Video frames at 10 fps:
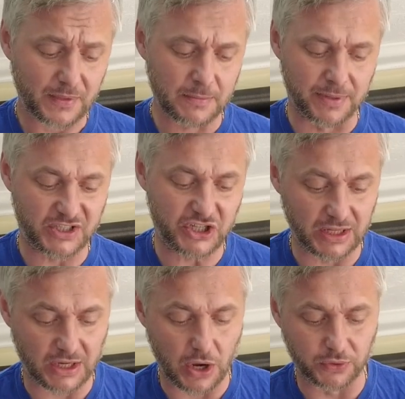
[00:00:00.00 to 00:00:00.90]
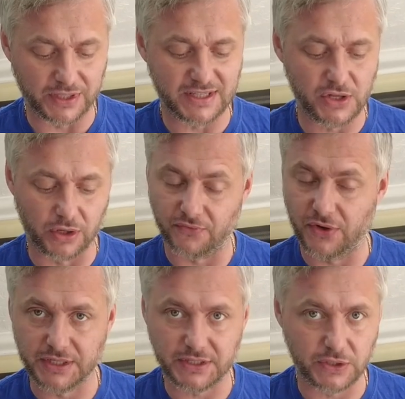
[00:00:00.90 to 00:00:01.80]
but gel coat is not
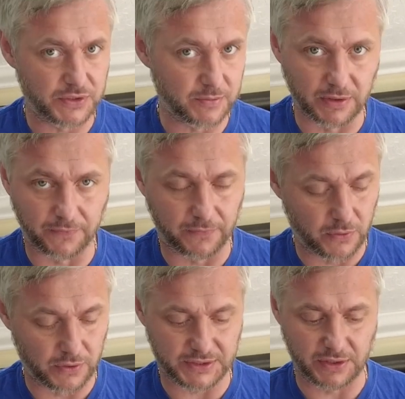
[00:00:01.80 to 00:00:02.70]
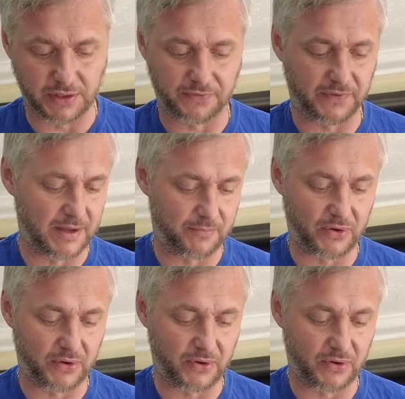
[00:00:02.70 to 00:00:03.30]
really suitable for sort of